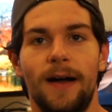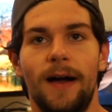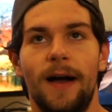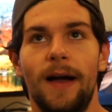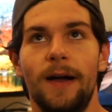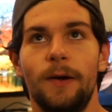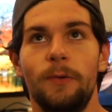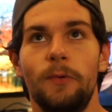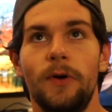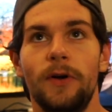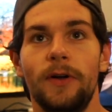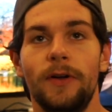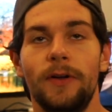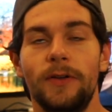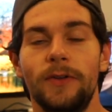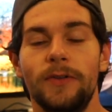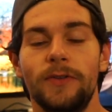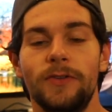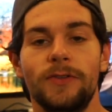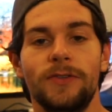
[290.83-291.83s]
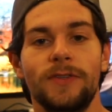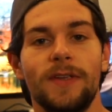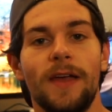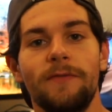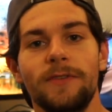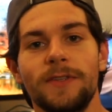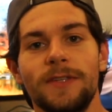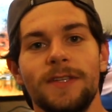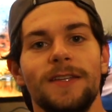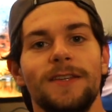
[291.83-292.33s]
I was
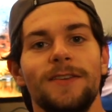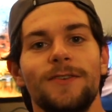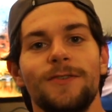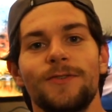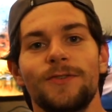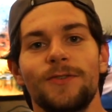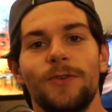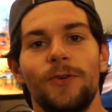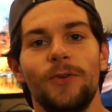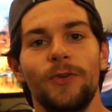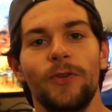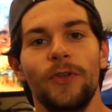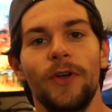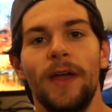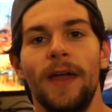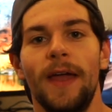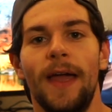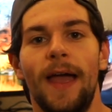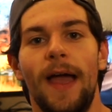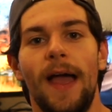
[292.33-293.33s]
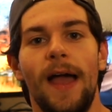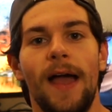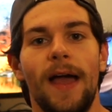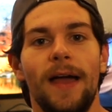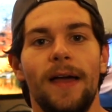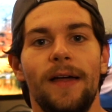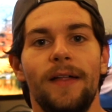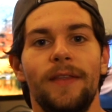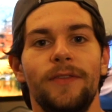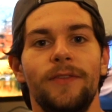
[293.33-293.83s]
17 years old,
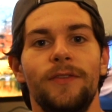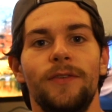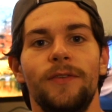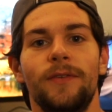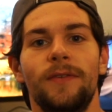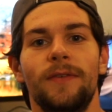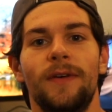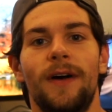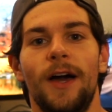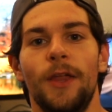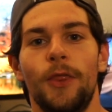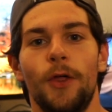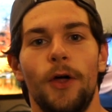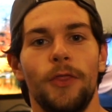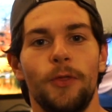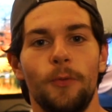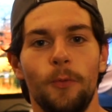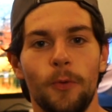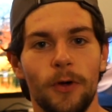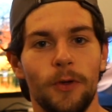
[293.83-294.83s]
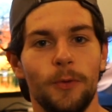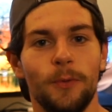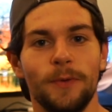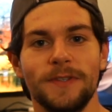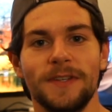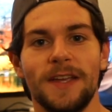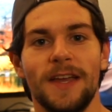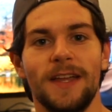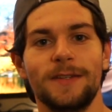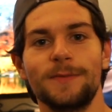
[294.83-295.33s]
and I thought the world
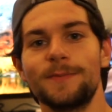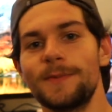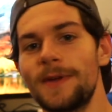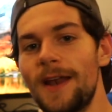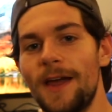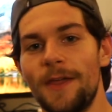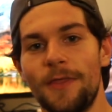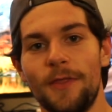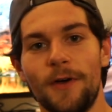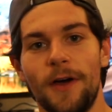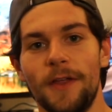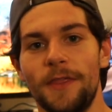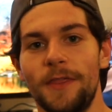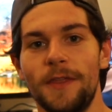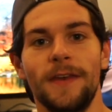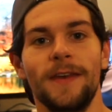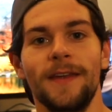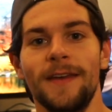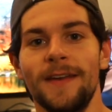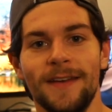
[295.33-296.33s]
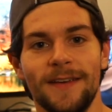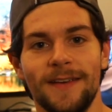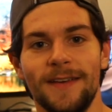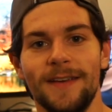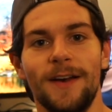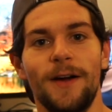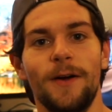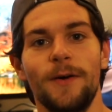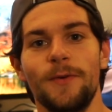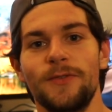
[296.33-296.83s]
was against me, and I thought that,
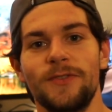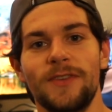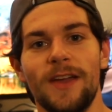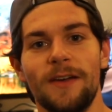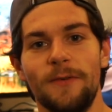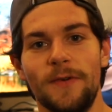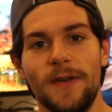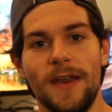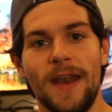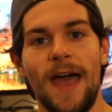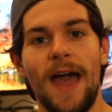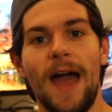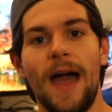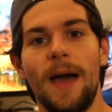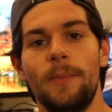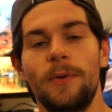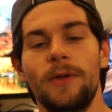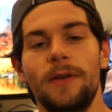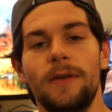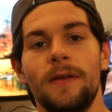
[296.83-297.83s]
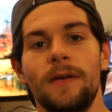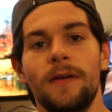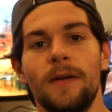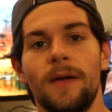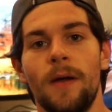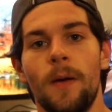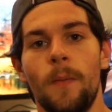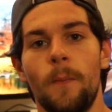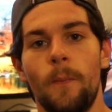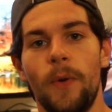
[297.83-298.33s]
it was never going to happen.
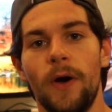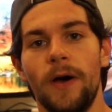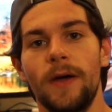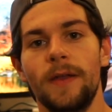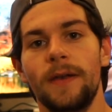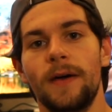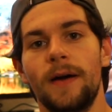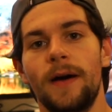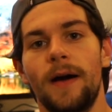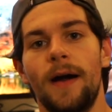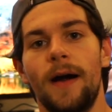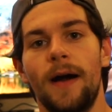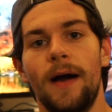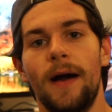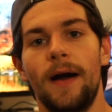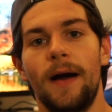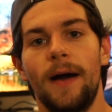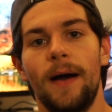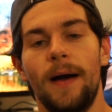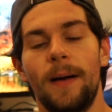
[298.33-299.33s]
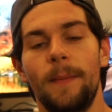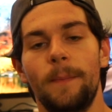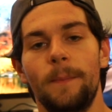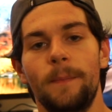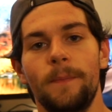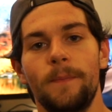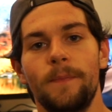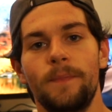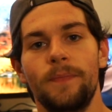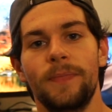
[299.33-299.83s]
But
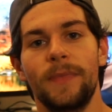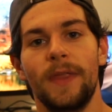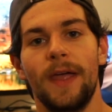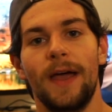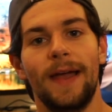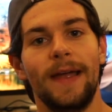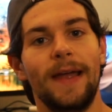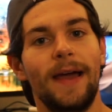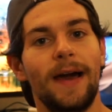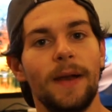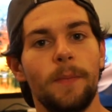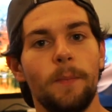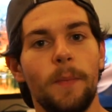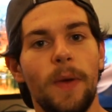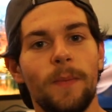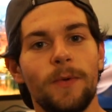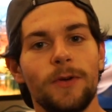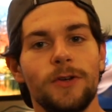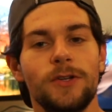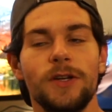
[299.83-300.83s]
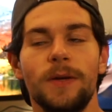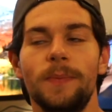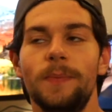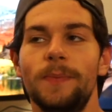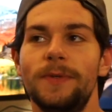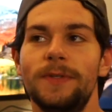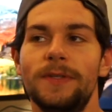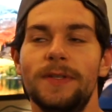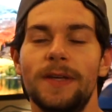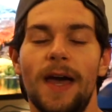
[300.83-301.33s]
I got a
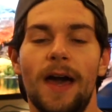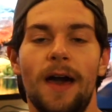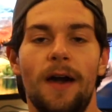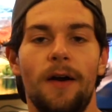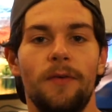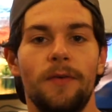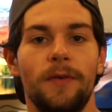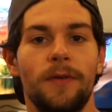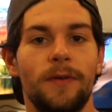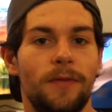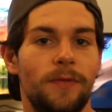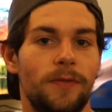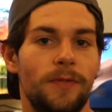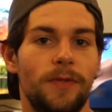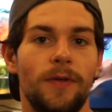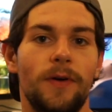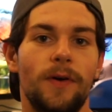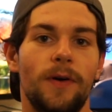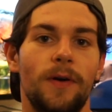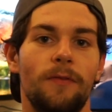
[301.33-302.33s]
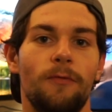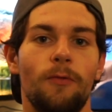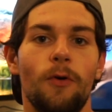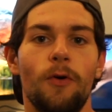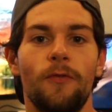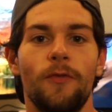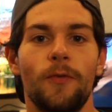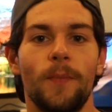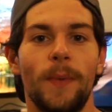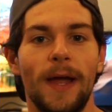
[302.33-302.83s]
membership down the
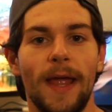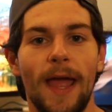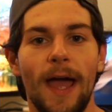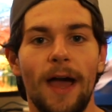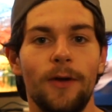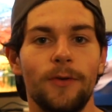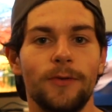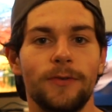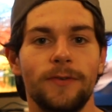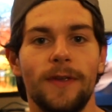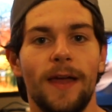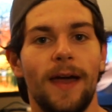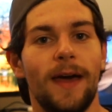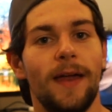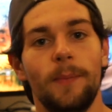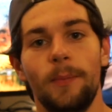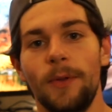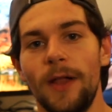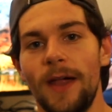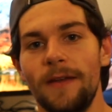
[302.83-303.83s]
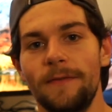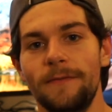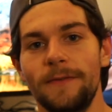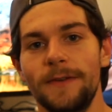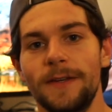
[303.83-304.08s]
road from my house at a Planet